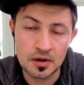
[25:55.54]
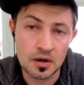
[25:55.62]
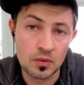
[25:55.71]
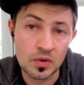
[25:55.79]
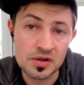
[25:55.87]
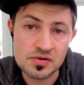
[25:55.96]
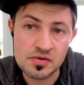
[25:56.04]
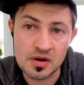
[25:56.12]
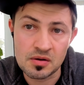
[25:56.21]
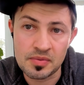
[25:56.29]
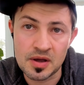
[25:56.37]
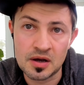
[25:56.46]
are
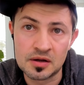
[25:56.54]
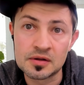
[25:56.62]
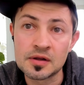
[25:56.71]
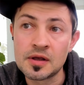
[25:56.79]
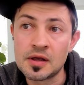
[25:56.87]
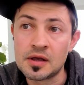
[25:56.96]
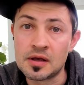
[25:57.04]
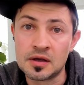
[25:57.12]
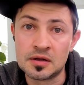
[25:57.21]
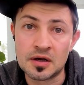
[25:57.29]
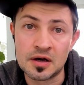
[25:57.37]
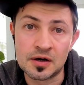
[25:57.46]
wondering about,
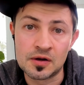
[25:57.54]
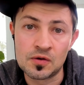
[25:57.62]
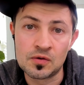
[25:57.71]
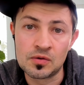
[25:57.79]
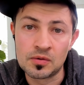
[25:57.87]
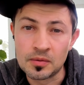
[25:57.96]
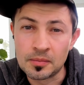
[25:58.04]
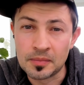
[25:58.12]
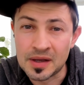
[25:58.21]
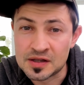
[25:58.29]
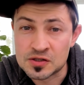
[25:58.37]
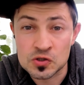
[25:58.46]
and how do you
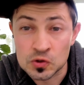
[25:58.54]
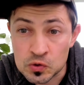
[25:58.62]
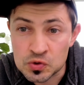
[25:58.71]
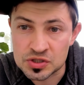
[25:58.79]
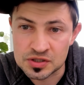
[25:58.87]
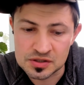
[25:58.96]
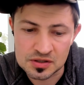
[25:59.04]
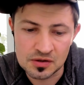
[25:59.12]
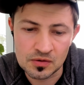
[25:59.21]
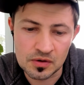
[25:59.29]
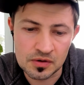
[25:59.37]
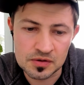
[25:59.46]
make solutions
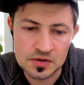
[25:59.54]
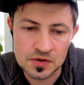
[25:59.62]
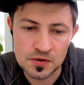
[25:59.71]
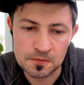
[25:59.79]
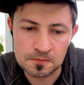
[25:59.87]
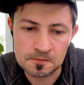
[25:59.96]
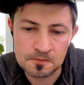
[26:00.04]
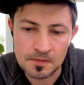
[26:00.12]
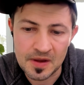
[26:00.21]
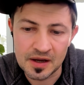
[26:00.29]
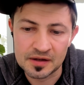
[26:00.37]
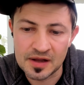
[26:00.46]
in order to
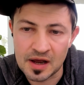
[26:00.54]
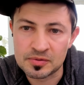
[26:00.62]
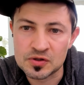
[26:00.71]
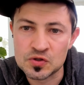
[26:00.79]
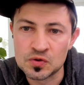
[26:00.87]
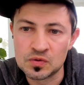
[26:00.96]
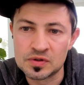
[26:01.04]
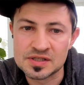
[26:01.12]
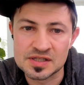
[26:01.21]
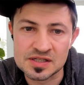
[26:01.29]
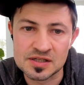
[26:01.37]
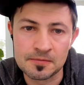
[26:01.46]
adapt to the
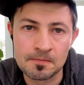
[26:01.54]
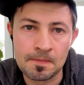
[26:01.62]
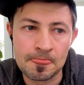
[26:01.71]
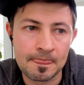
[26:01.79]
system.